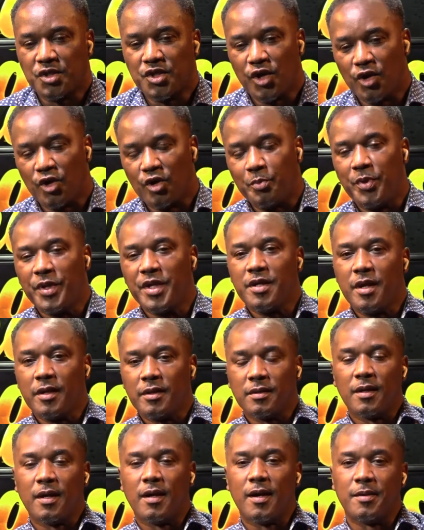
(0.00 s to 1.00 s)
So in your
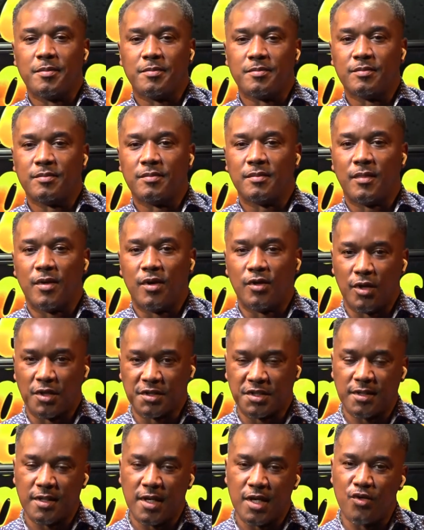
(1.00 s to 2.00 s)
opinion,
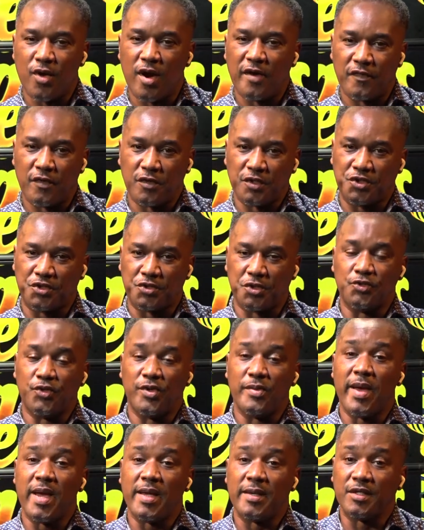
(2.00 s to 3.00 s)
Augustin Eguavo
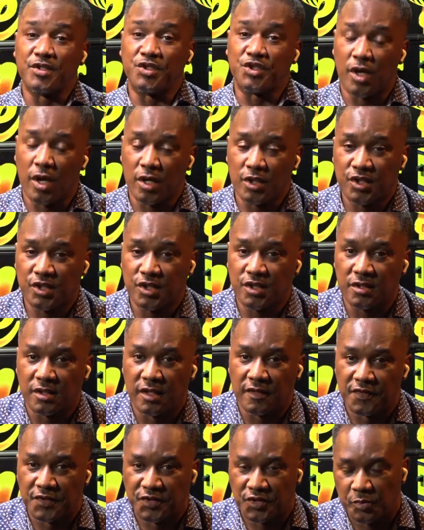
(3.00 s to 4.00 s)
should remain in
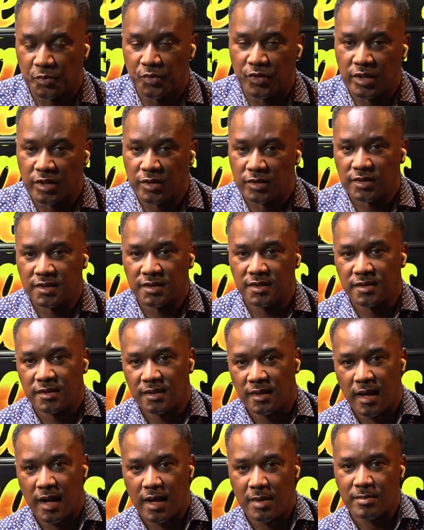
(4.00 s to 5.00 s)
charge of the Super
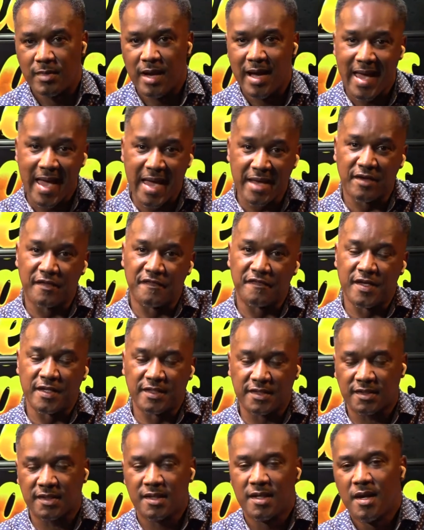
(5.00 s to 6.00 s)
Eagles ahead of
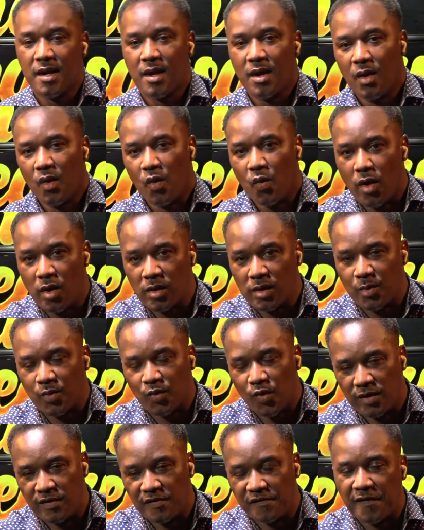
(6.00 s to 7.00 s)
this World Cup
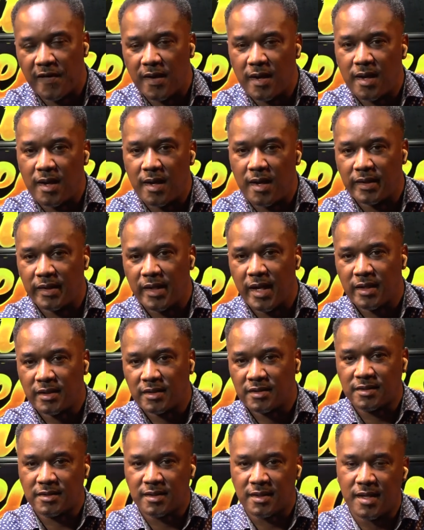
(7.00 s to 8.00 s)
qualifier against
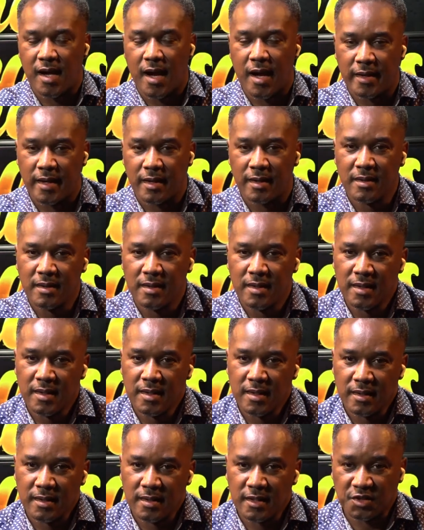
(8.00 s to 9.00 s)
Ghana.
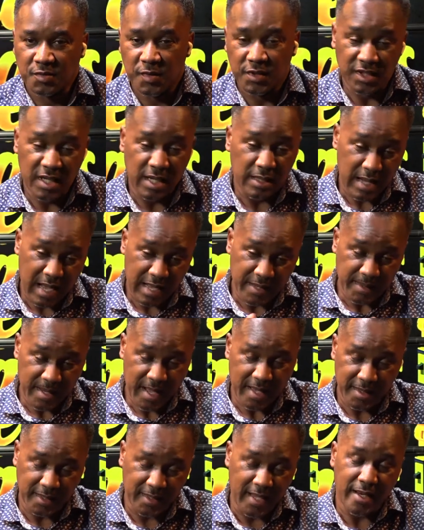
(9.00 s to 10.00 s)
Especially, and the
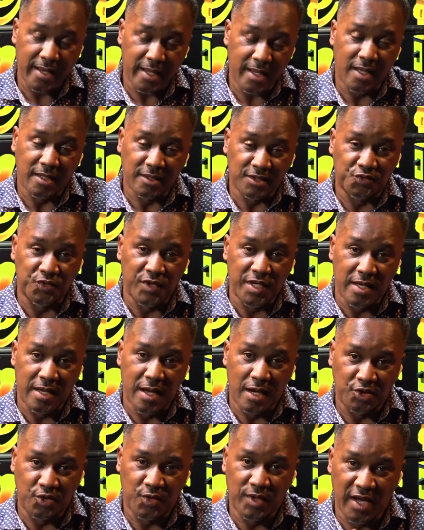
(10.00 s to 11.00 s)
Ghanaians really are doing
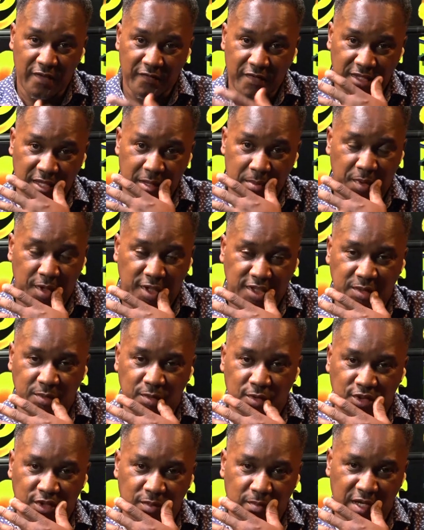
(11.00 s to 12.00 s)
everything possible to make
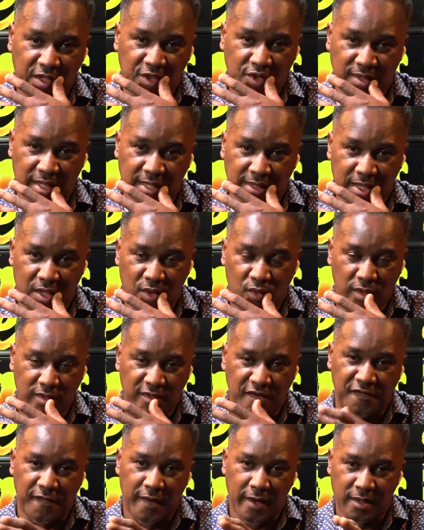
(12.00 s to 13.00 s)
sure that they qualify.
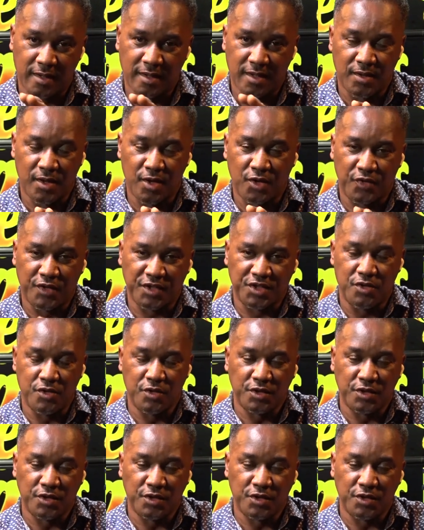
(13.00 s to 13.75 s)
You know, Chris Hughton,